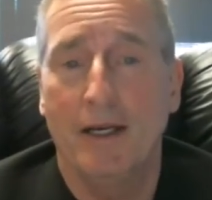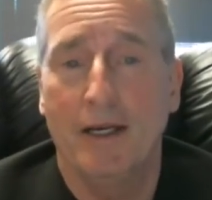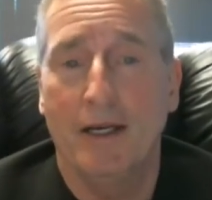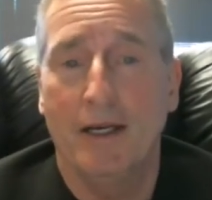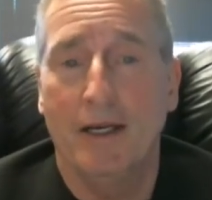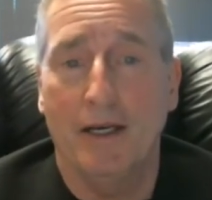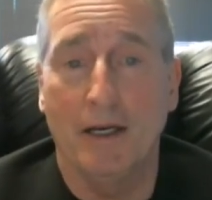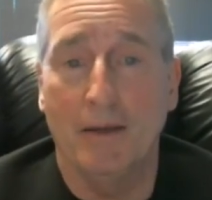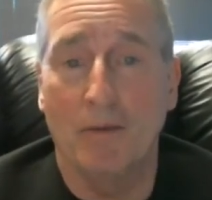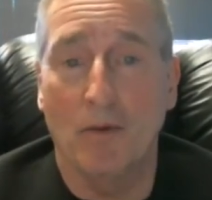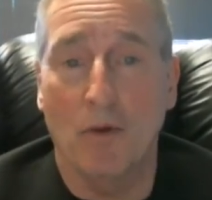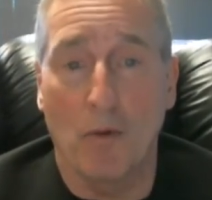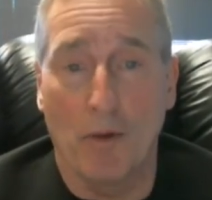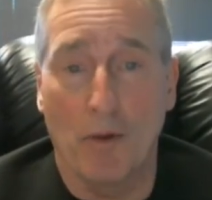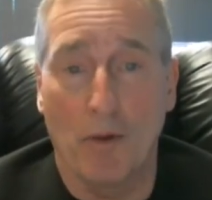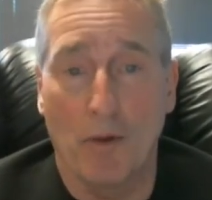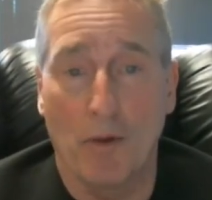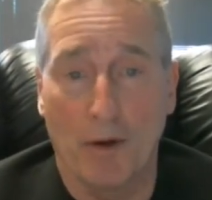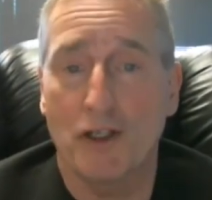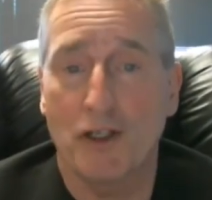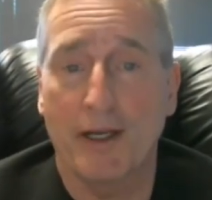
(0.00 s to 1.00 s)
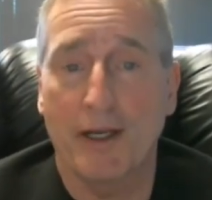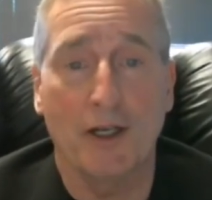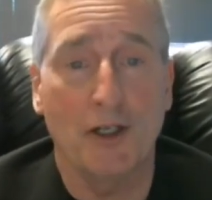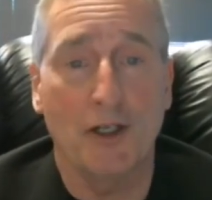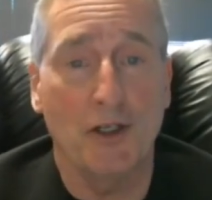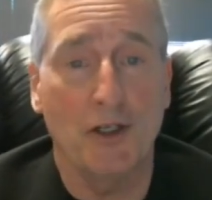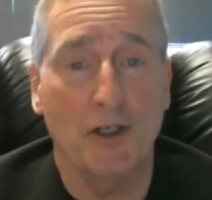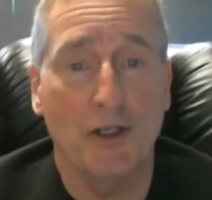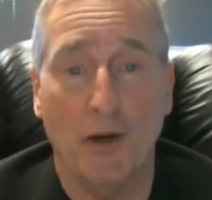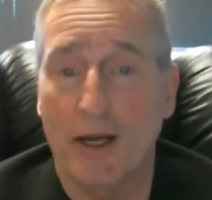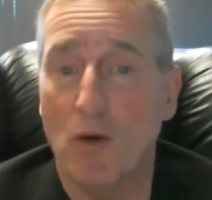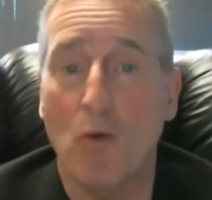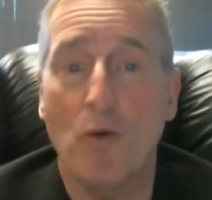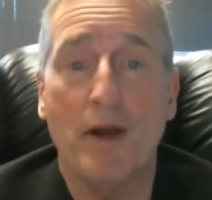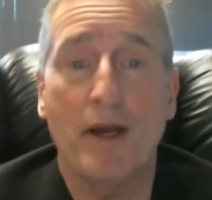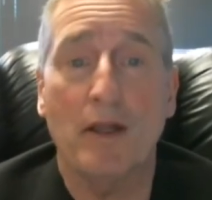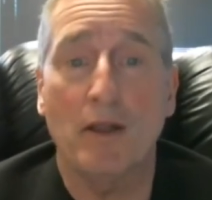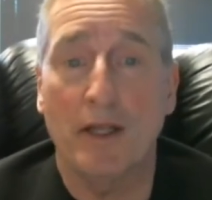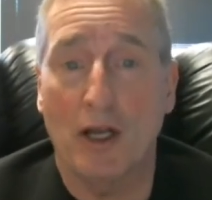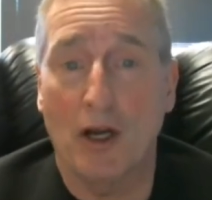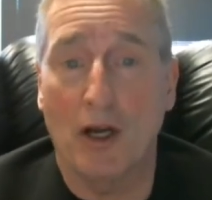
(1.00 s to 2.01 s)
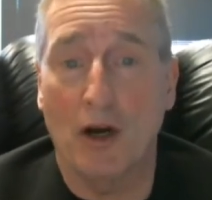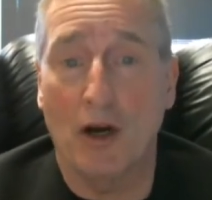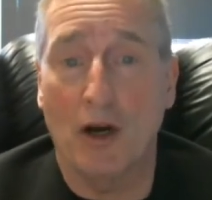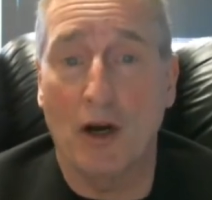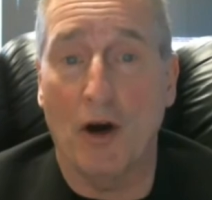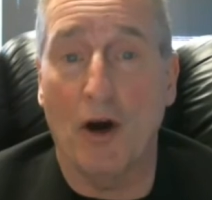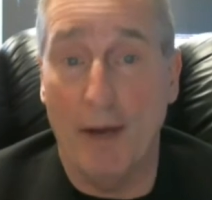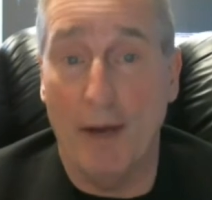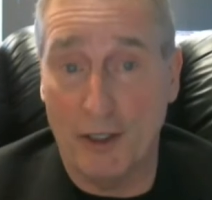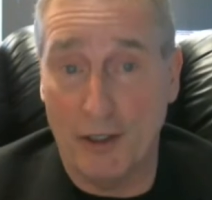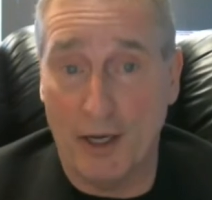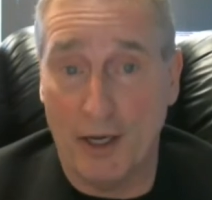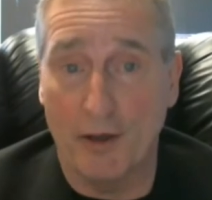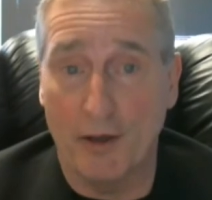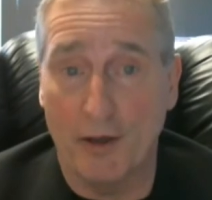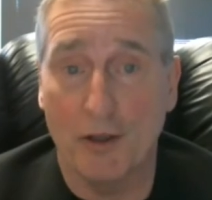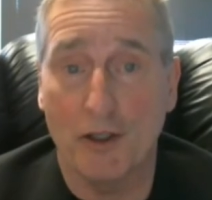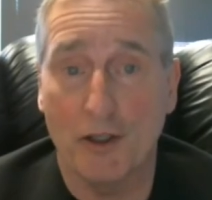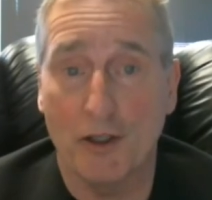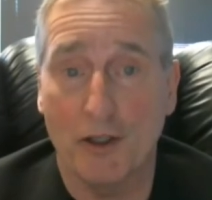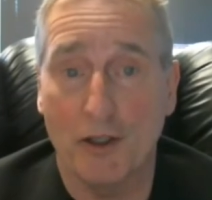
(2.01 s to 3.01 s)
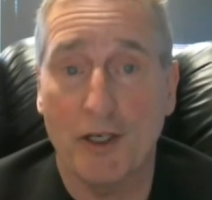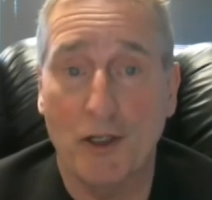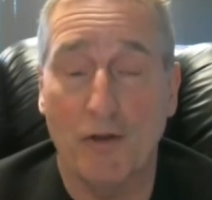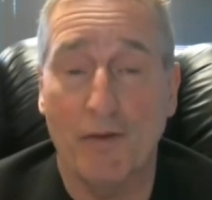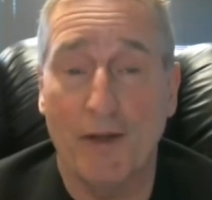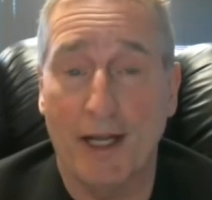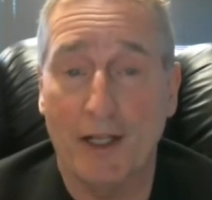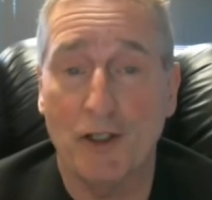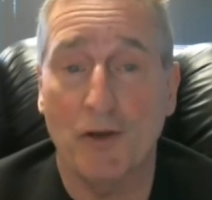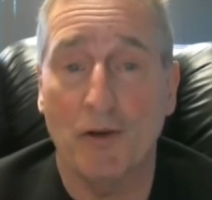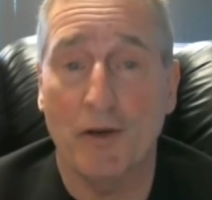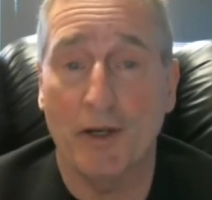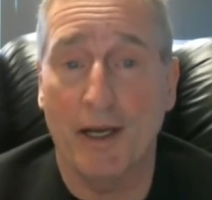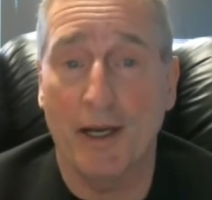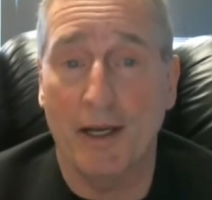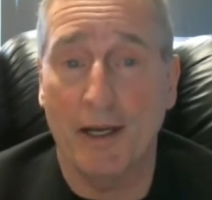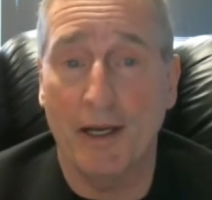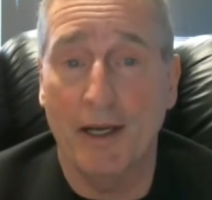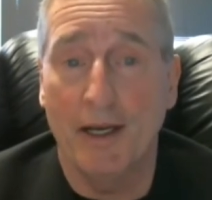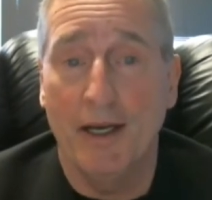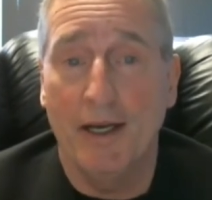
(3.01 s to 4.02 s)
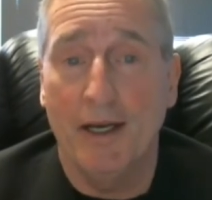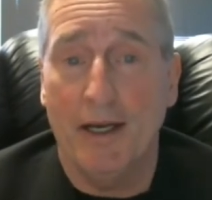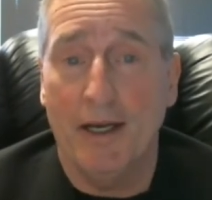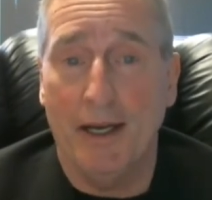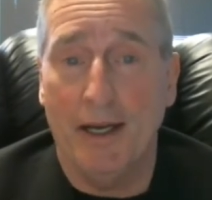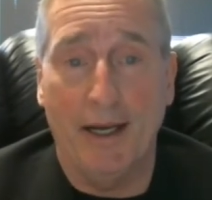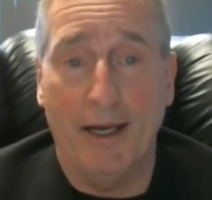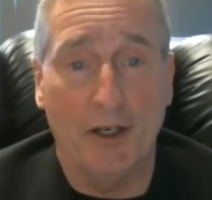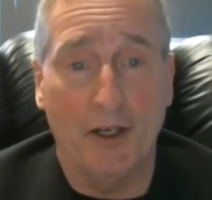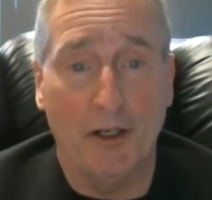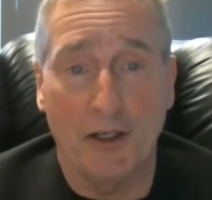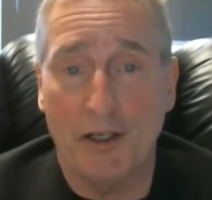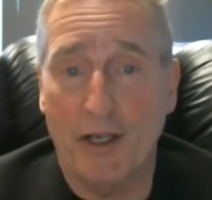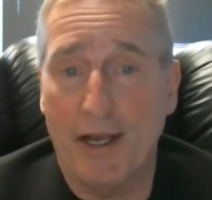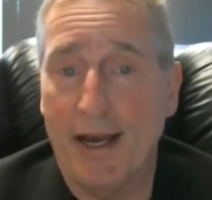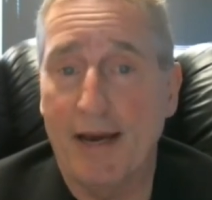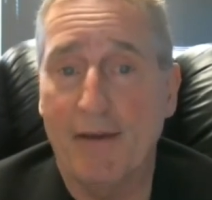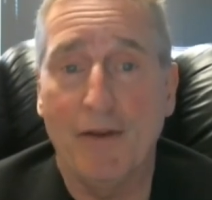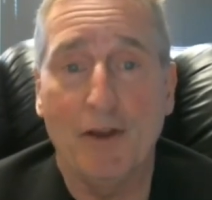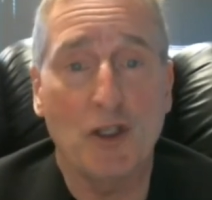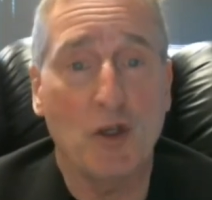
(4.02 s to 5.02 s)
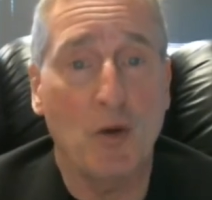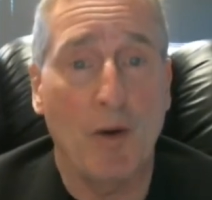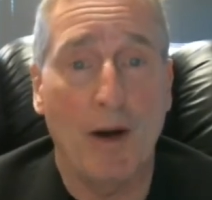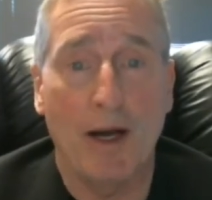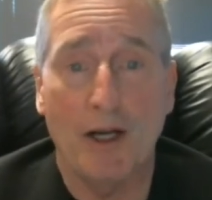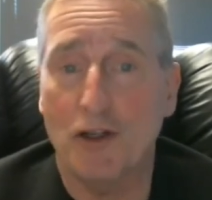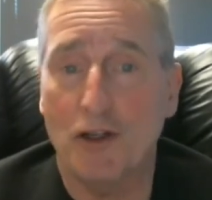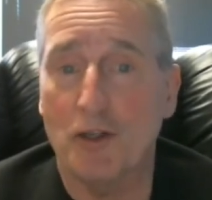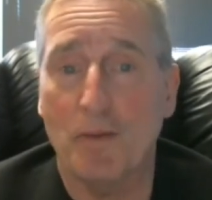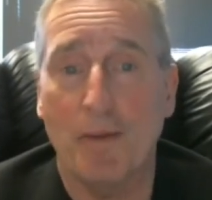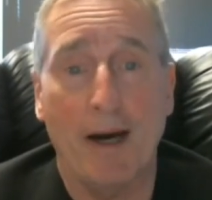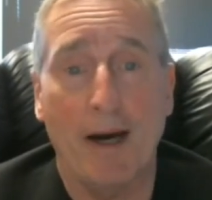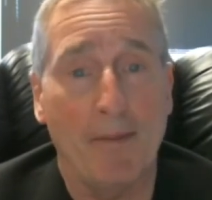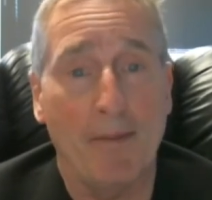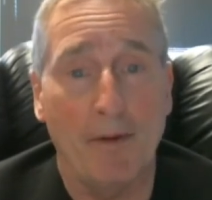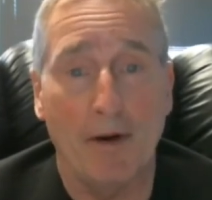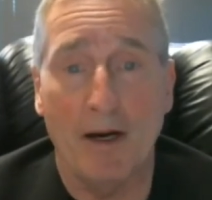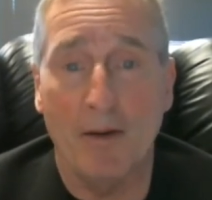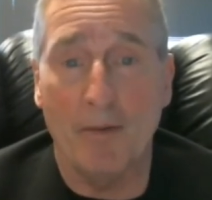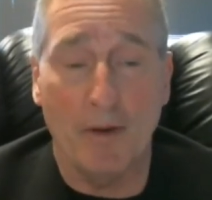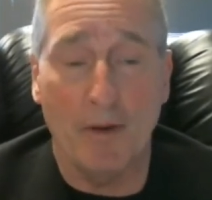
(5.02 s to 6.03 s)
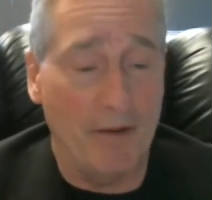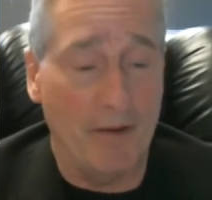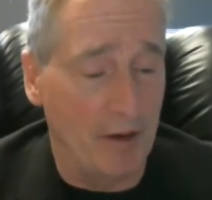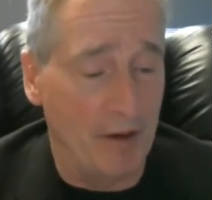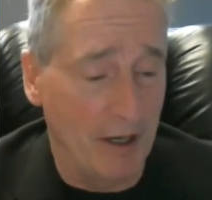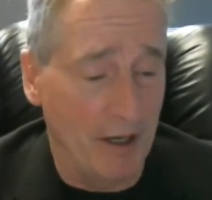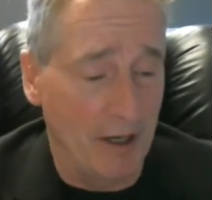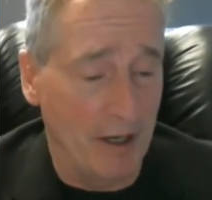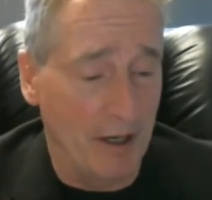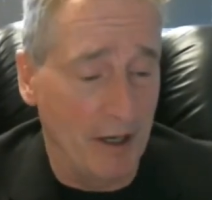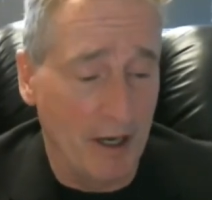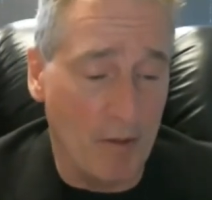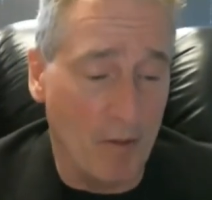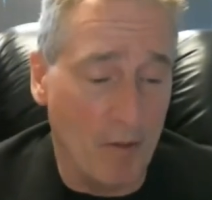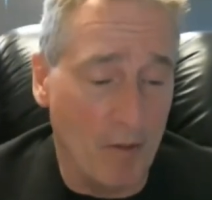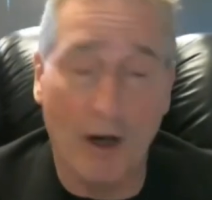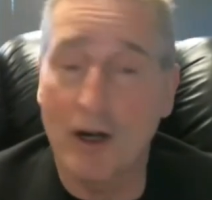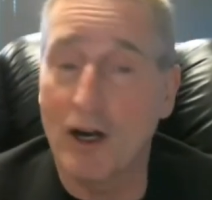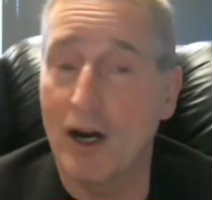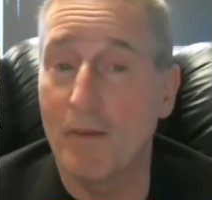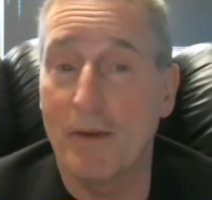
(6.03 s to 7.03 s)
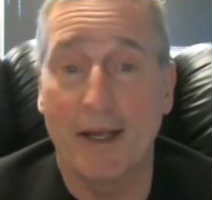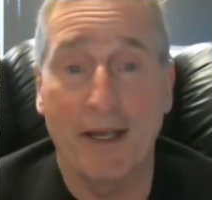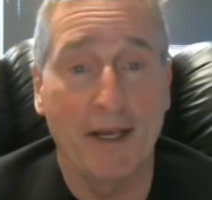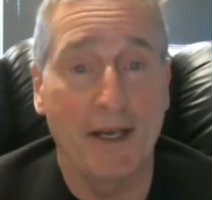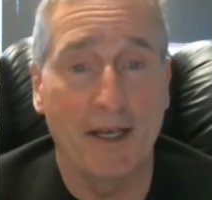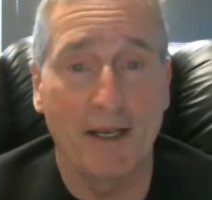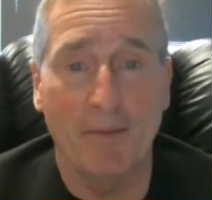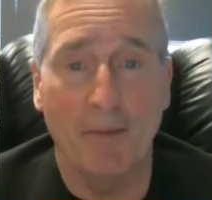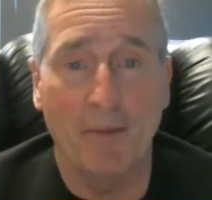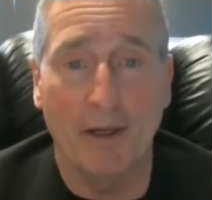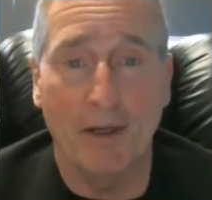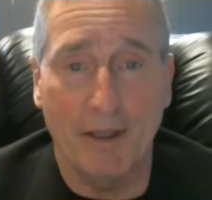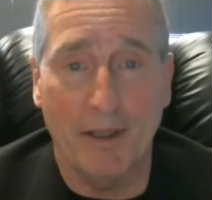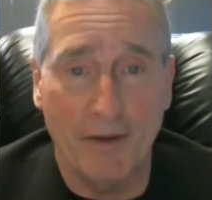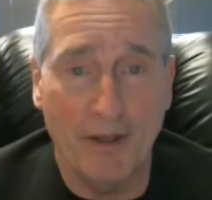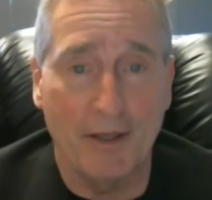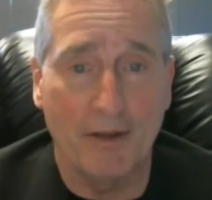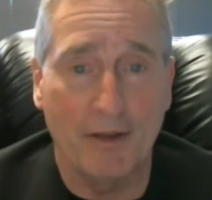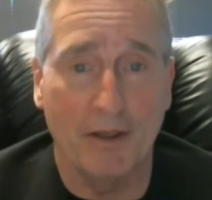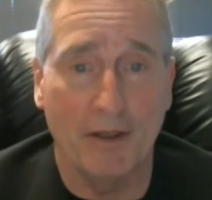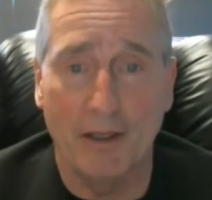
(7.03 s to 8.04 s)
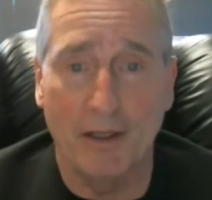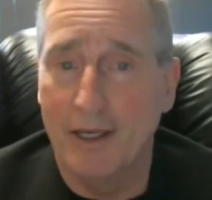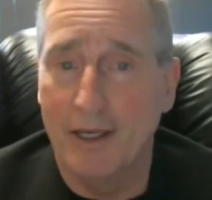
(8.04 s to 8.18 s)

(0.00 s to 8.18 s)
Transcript: We're going to schedule a weekly call based on your schedule, if that's okay, and just have these questions pop up. We have a couple more coming in, but I think